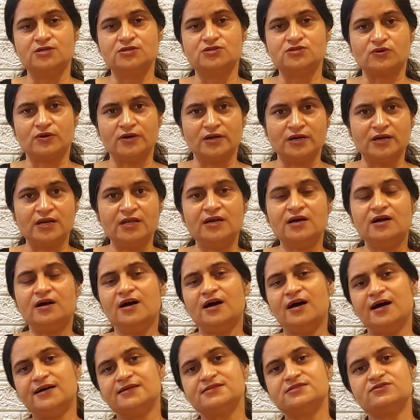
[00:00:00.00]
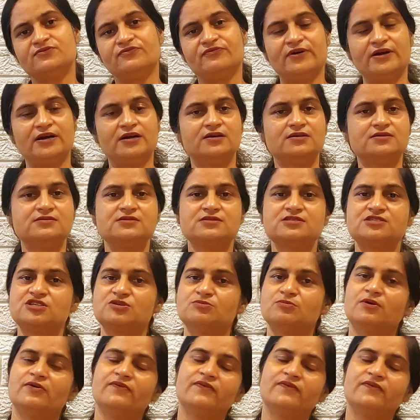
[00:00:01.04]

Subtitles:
So India has a federal system